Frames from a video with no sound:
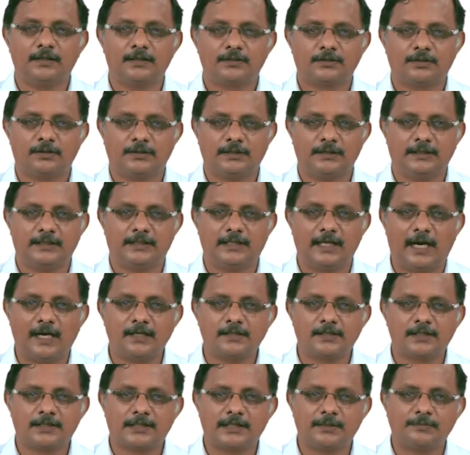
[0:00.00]
So, the
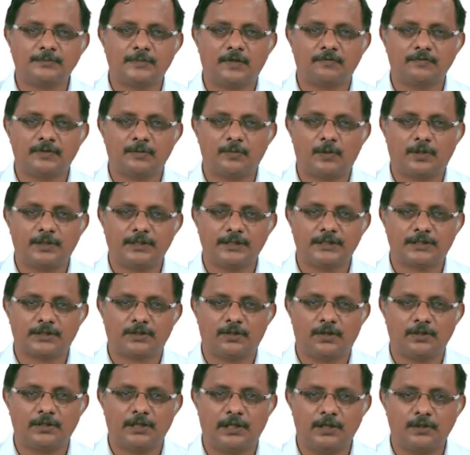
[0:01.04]
gland system of the body is
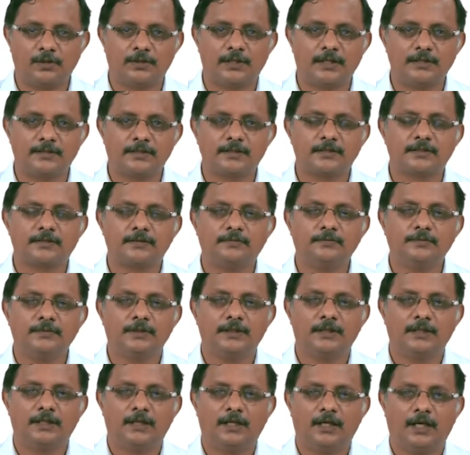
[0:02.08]
called the endocrine system,
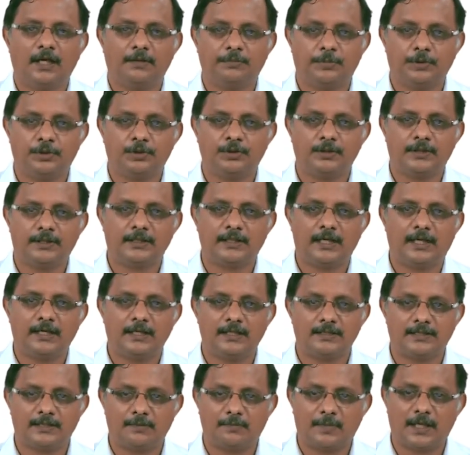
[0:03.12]
and pituitary gland
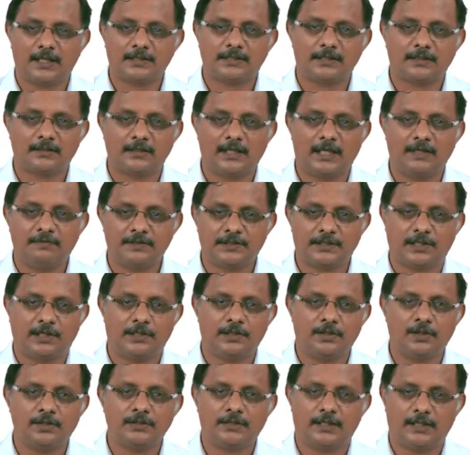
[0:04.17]
is the master gland which
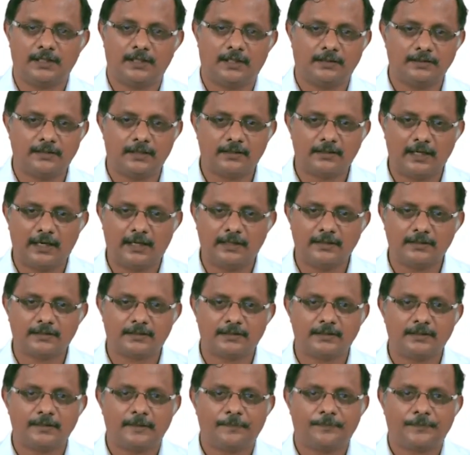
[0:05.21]
controls the other
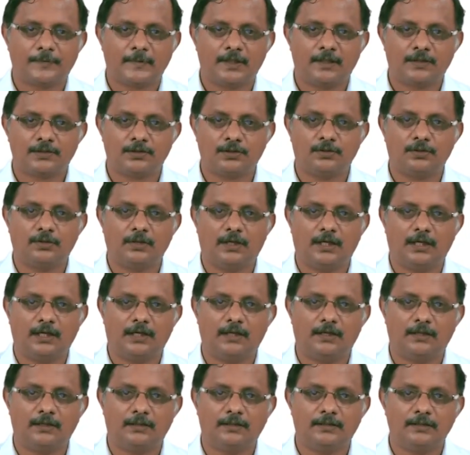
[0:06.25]
glands.
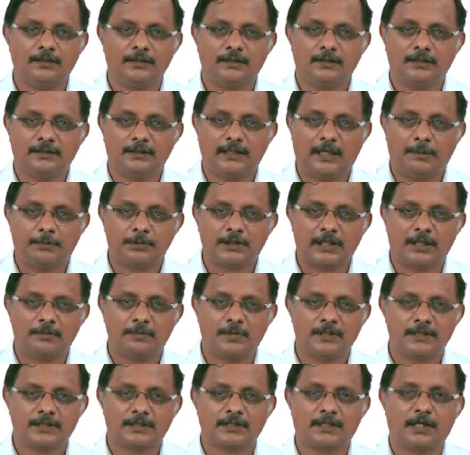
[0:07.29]
So, the
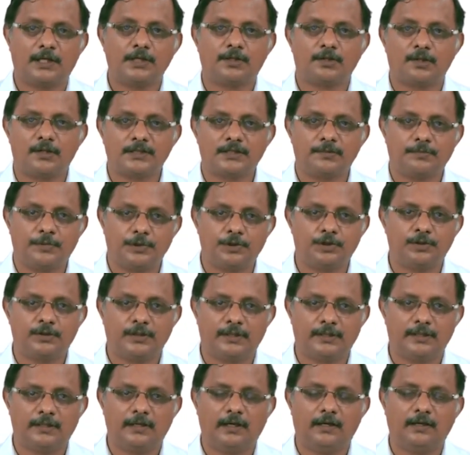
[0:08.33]
hypothalamus controls the
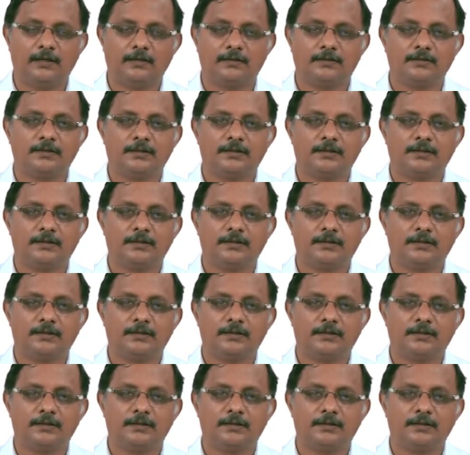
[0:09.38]
pituitary gland.